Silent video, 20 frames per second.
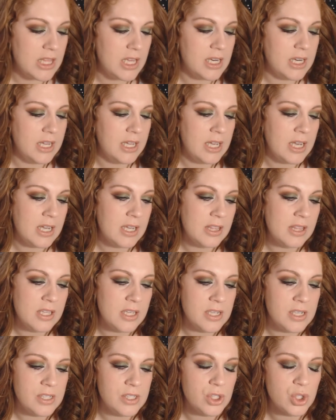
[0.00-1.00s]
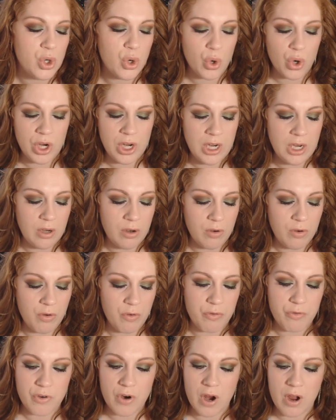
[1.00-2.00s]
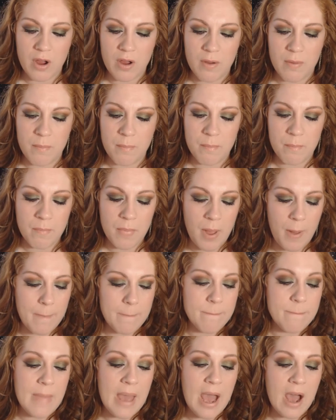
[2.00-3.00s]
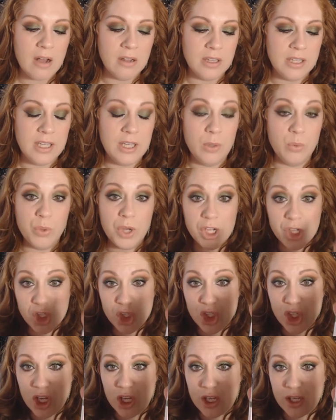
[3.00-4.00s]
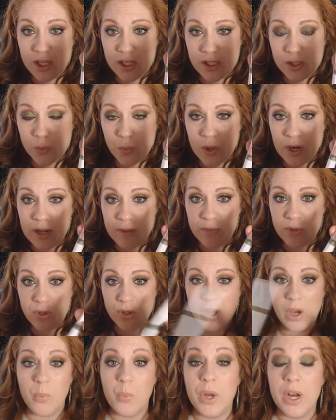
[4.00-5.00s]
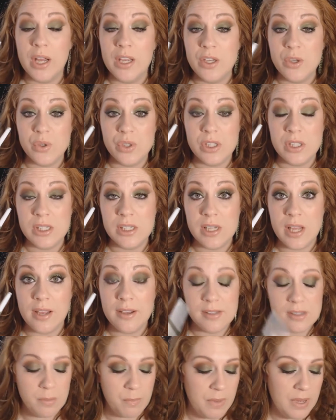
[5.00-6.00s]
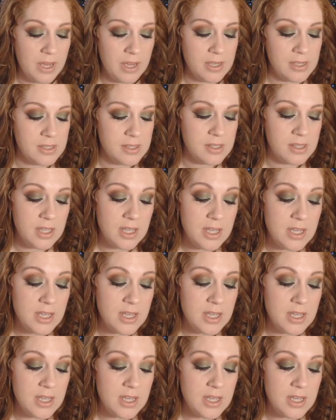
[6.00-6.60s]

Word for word: And then I had this green from Mally, which is what I need, what I use today as a base.